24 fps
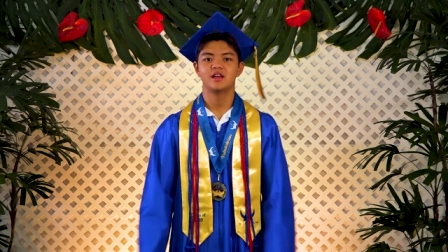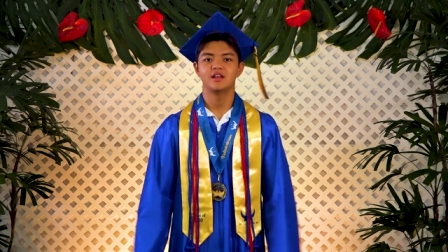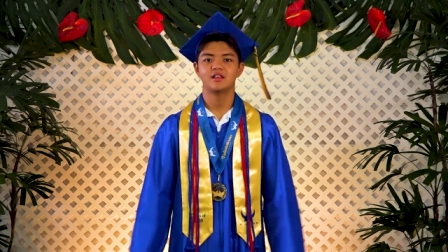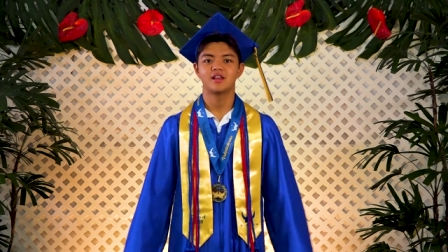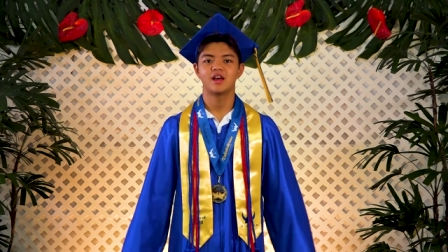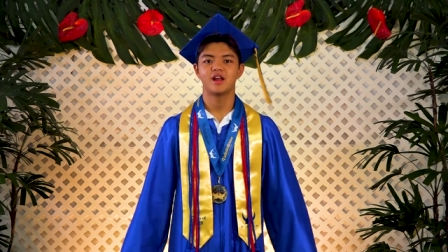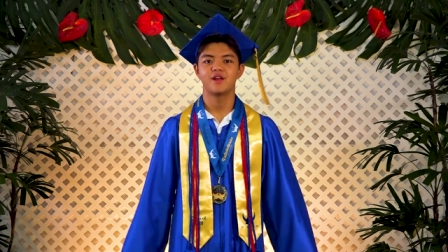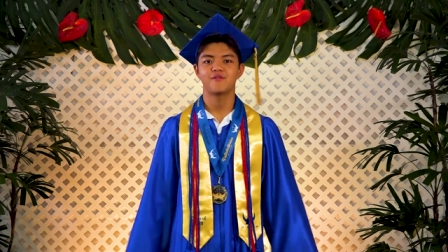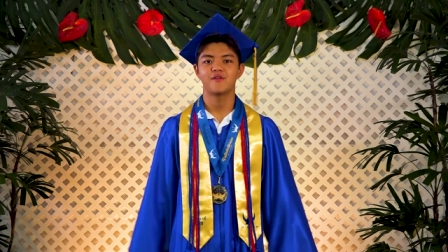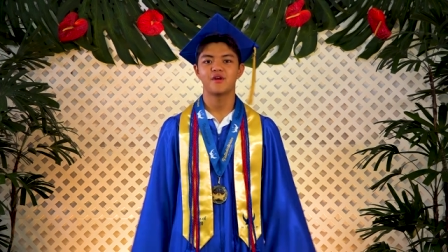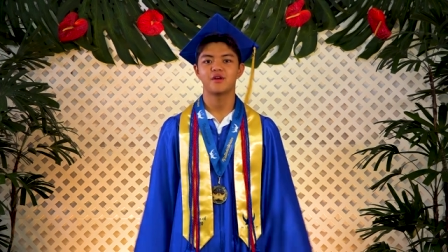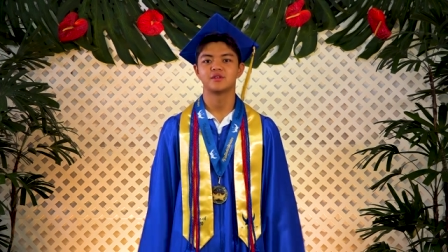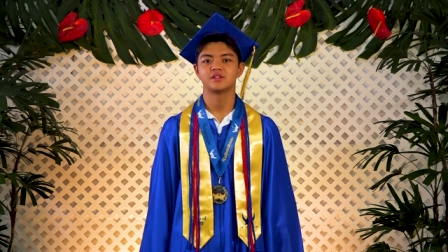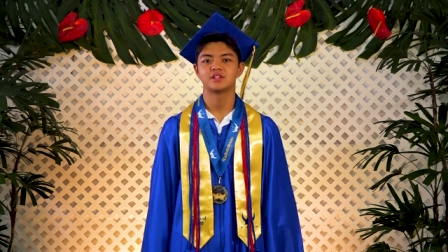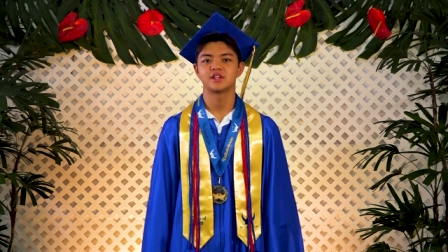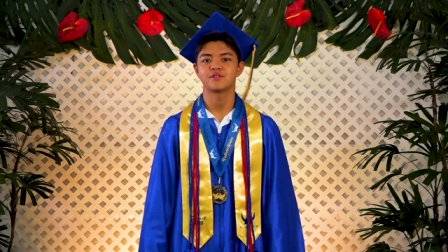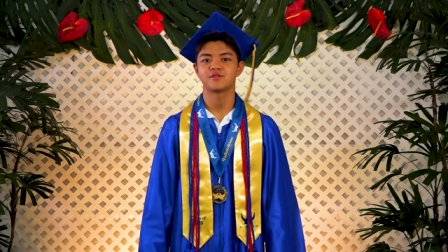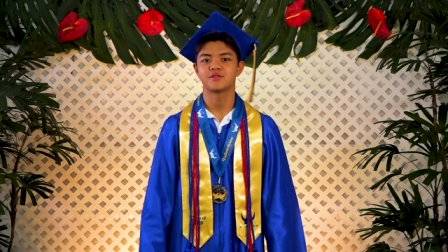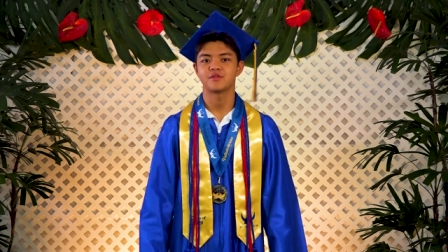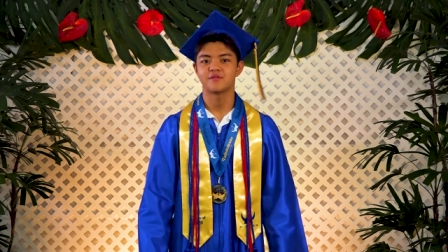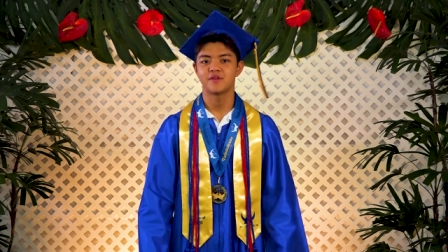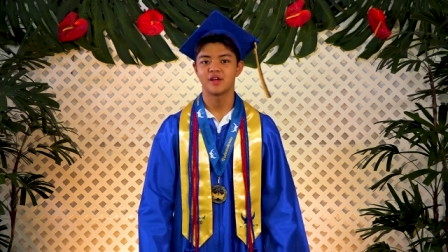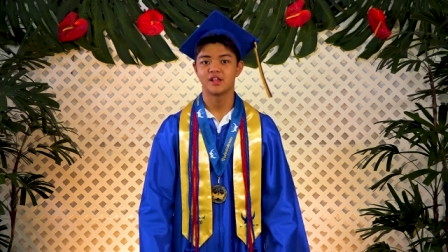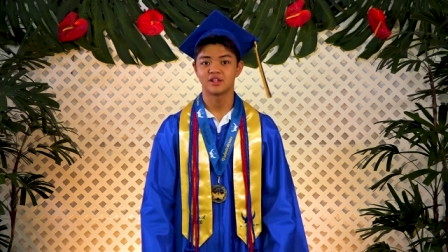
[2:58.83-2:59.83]
that if I was
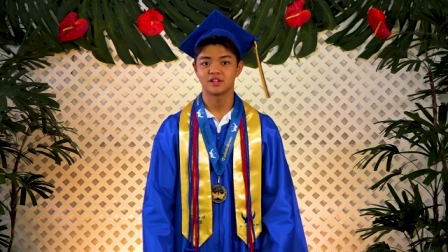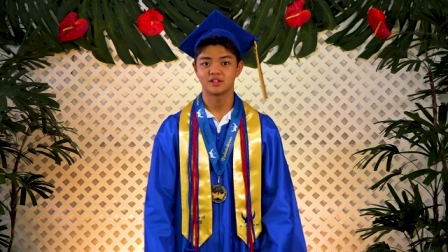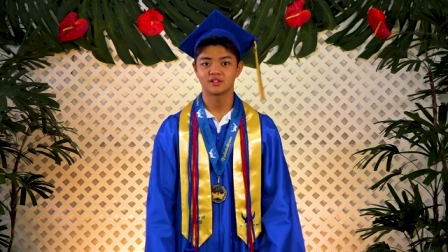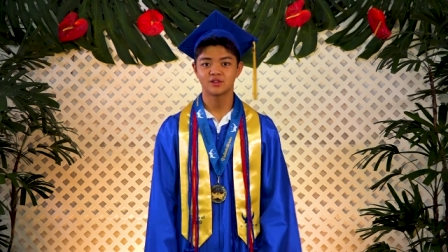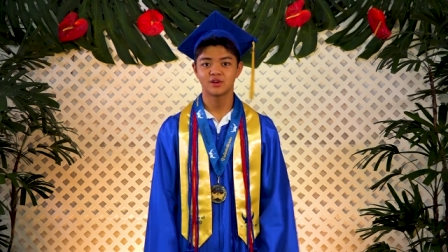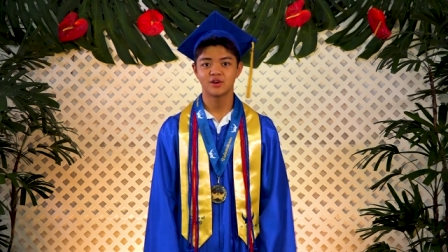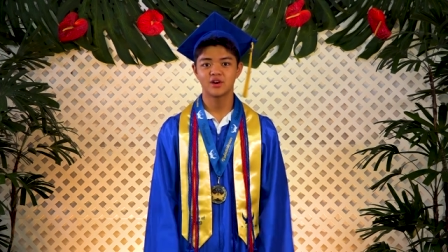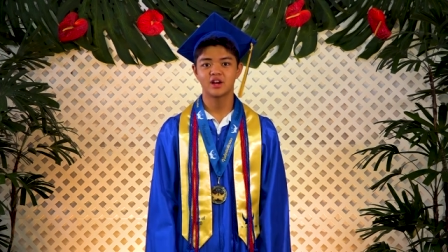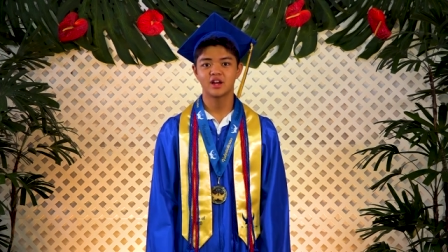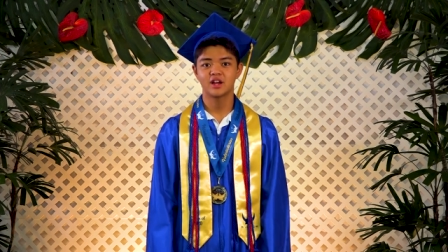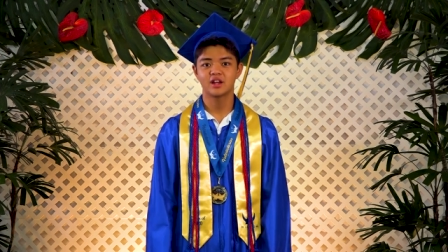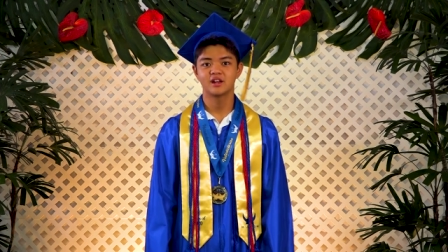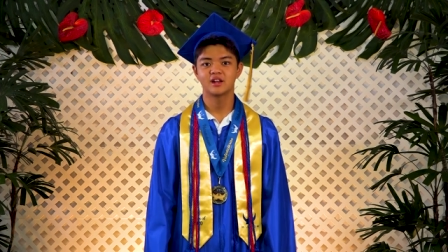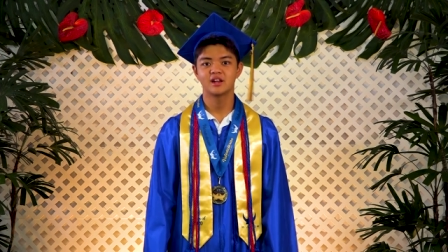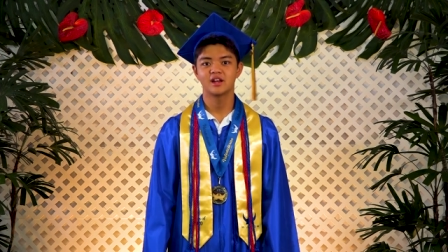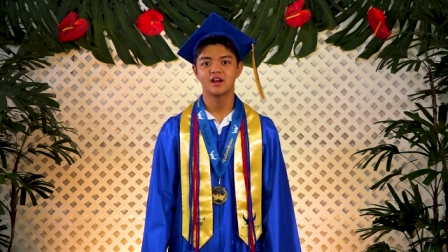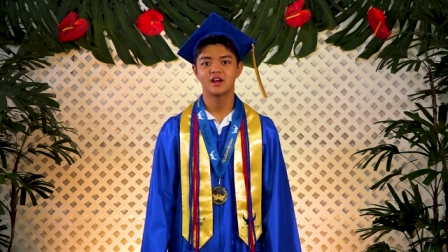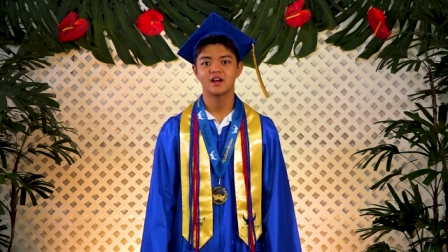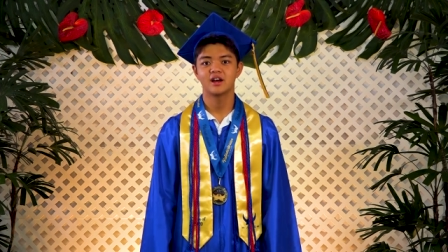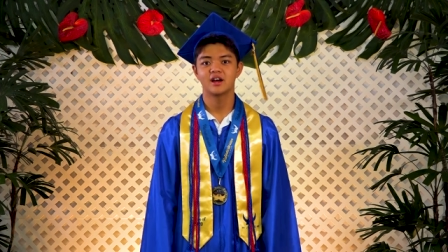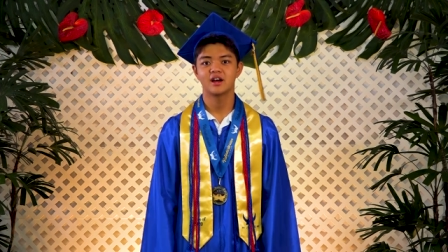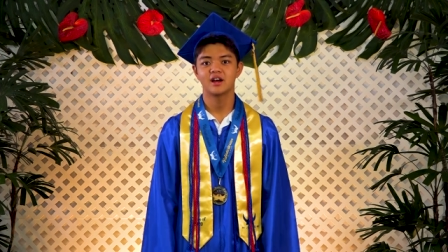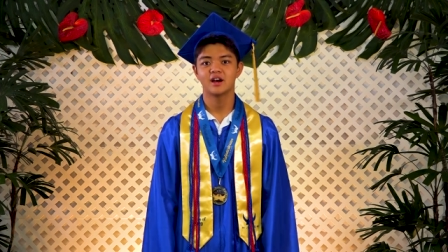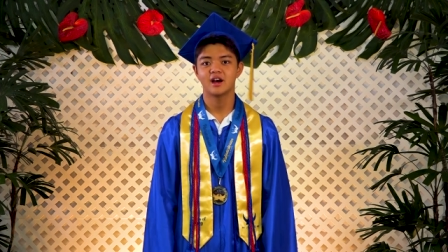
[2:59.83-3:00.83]
ever a valedictorian,
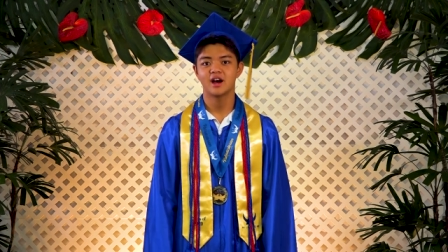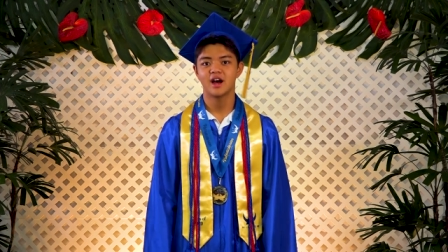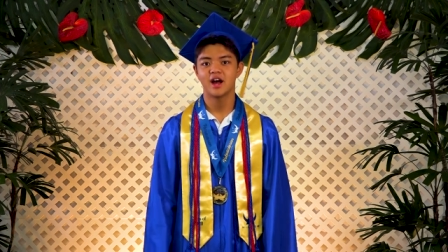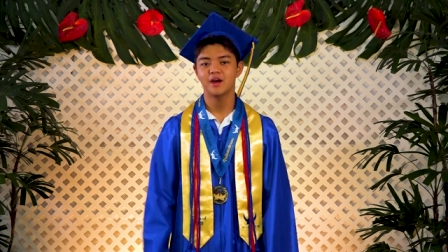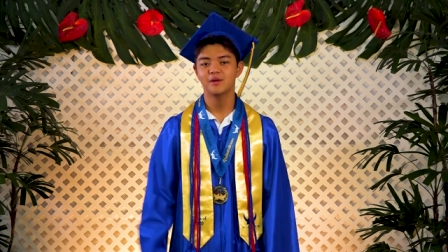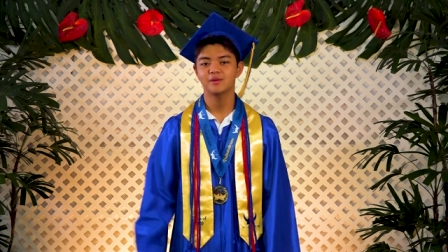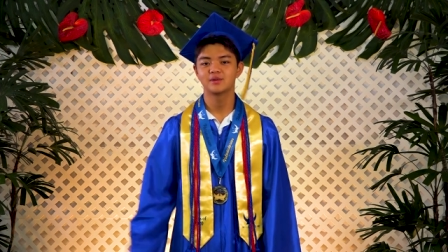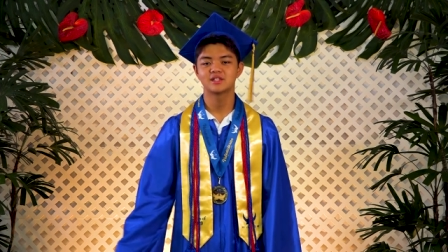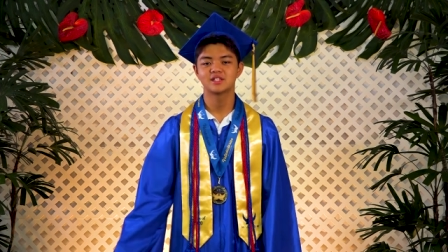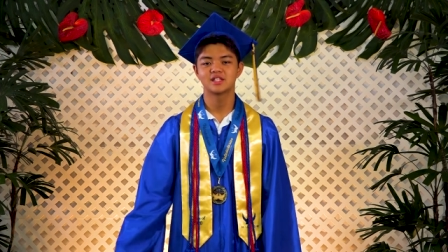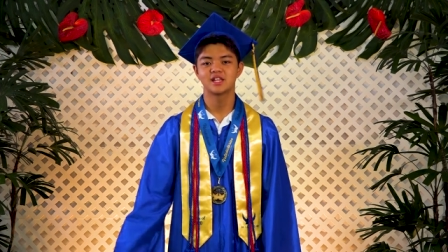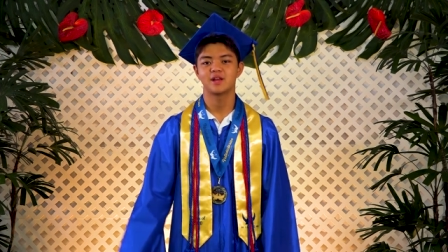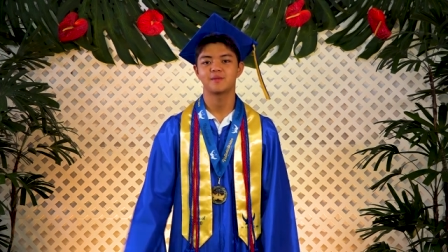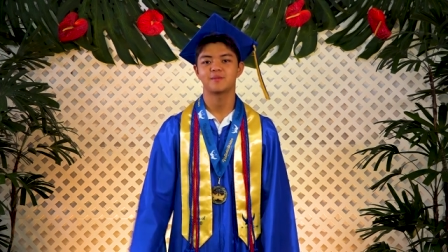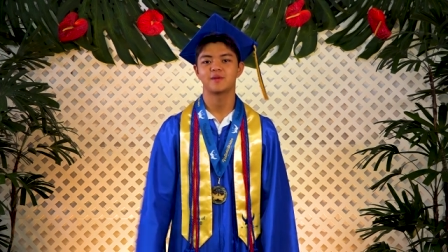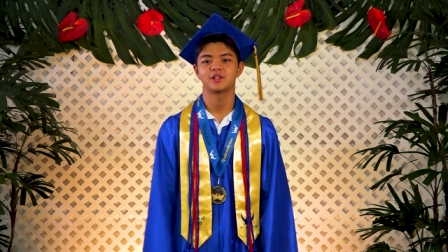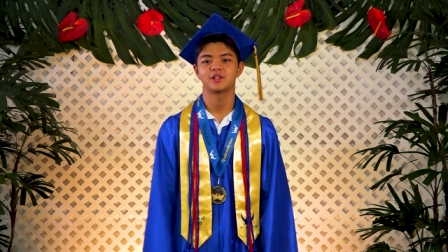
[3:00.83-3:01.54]
I would say in